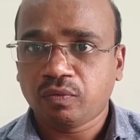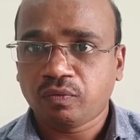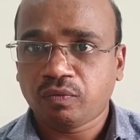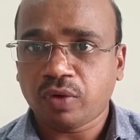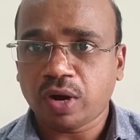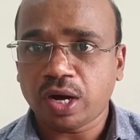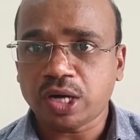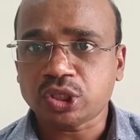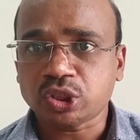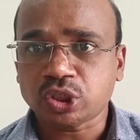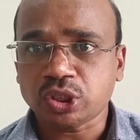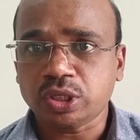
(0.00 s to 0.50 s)

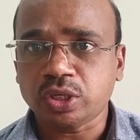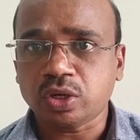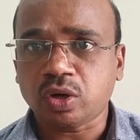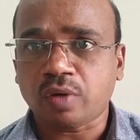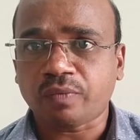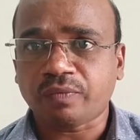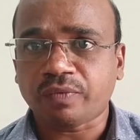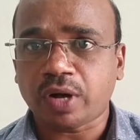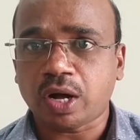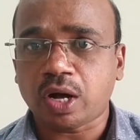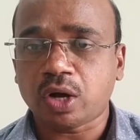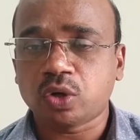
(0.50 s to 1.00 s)
functioning
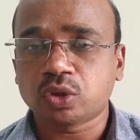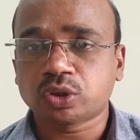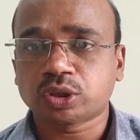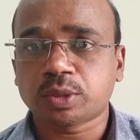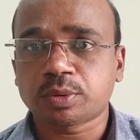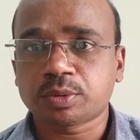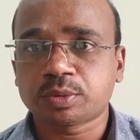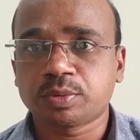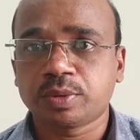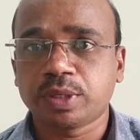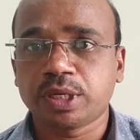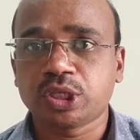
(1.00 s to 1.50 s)
of
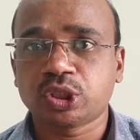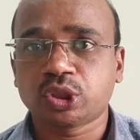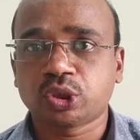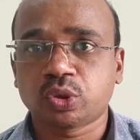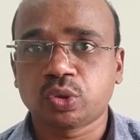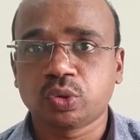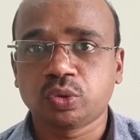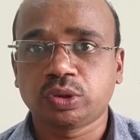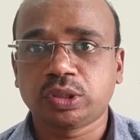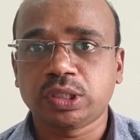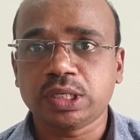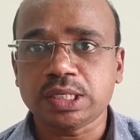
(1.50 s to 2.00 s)
organs of
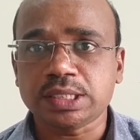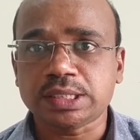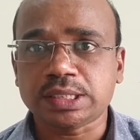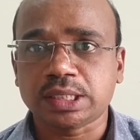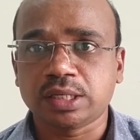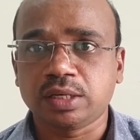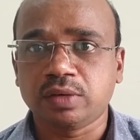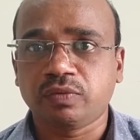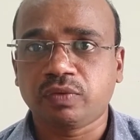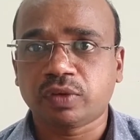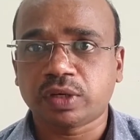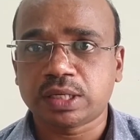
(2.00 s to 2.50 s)
speech through three
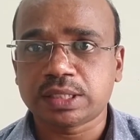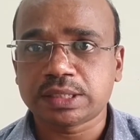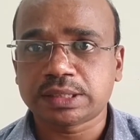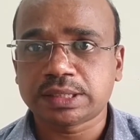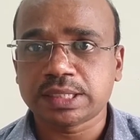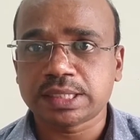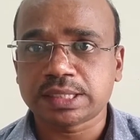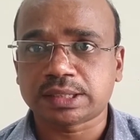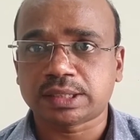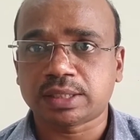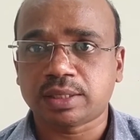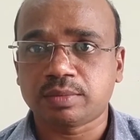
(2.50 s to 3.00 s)
significant
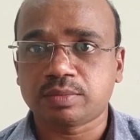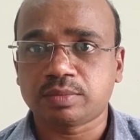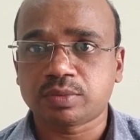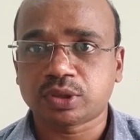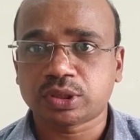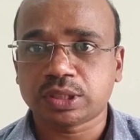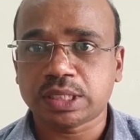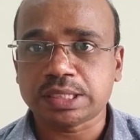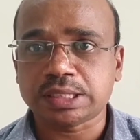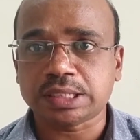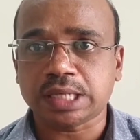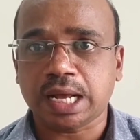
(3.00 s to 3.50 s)

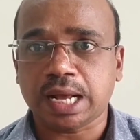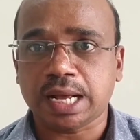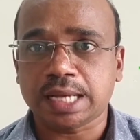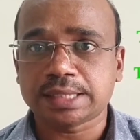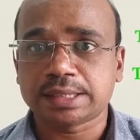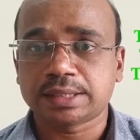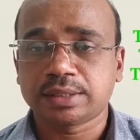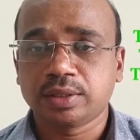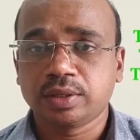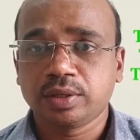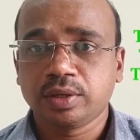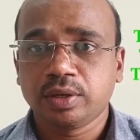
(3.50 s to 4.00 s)
systems such
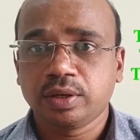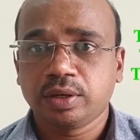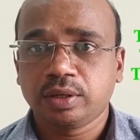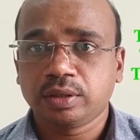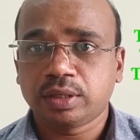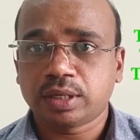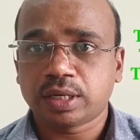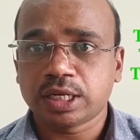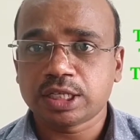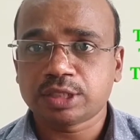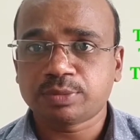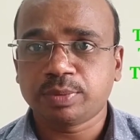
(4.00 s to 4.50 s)
as
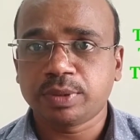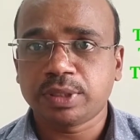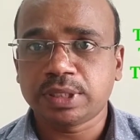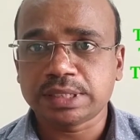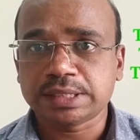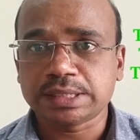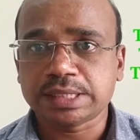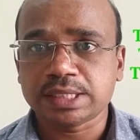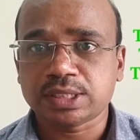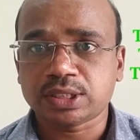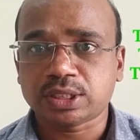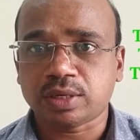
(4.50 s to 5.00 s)
the
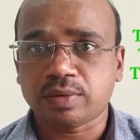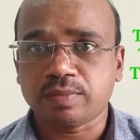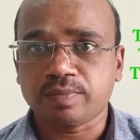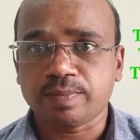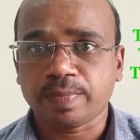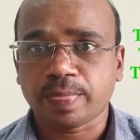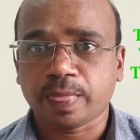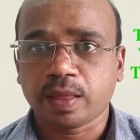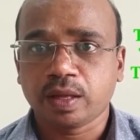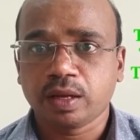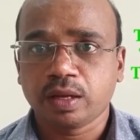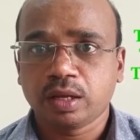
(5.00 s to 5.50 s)
respiratory
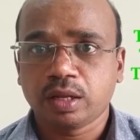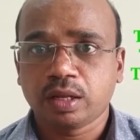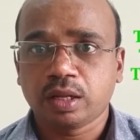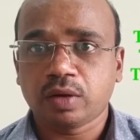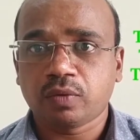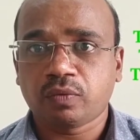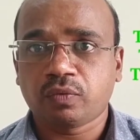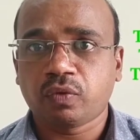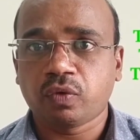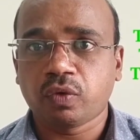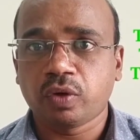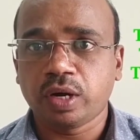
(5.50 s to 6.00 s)
system,
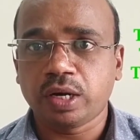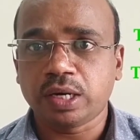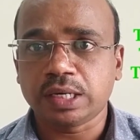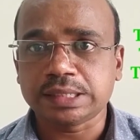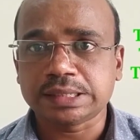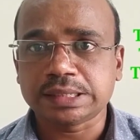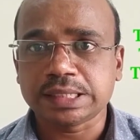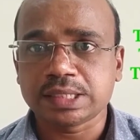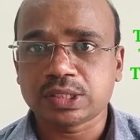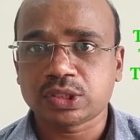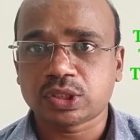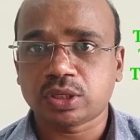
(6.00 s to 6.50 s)
the
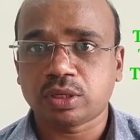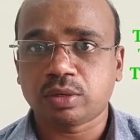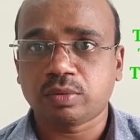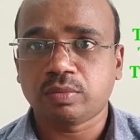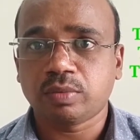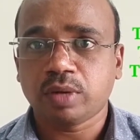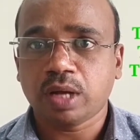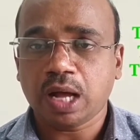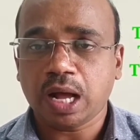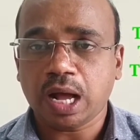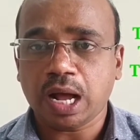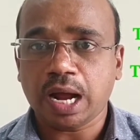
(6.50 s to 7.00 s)
phonatory
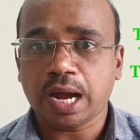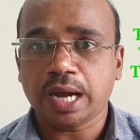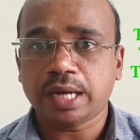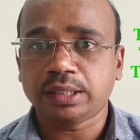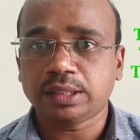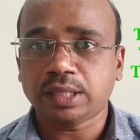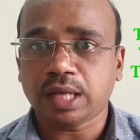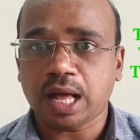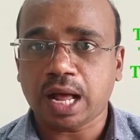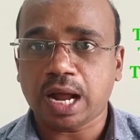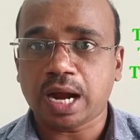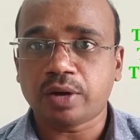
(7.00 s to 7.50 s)
system
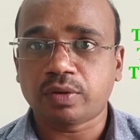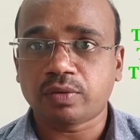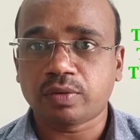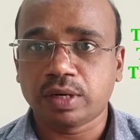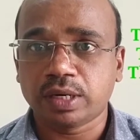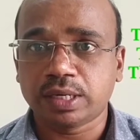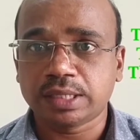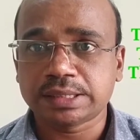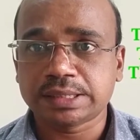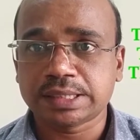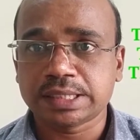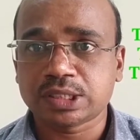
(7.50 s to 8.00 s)
and the
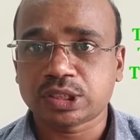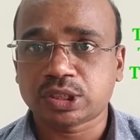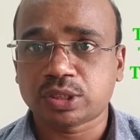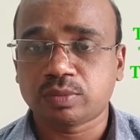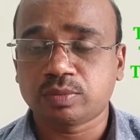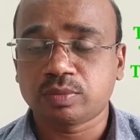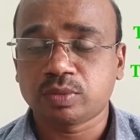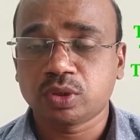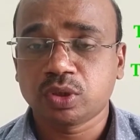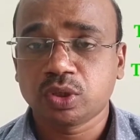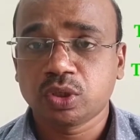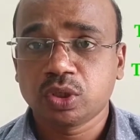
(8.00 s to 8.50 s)
articulatory
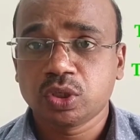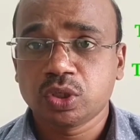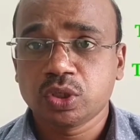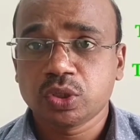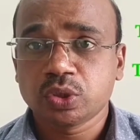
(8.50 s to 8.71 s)
system.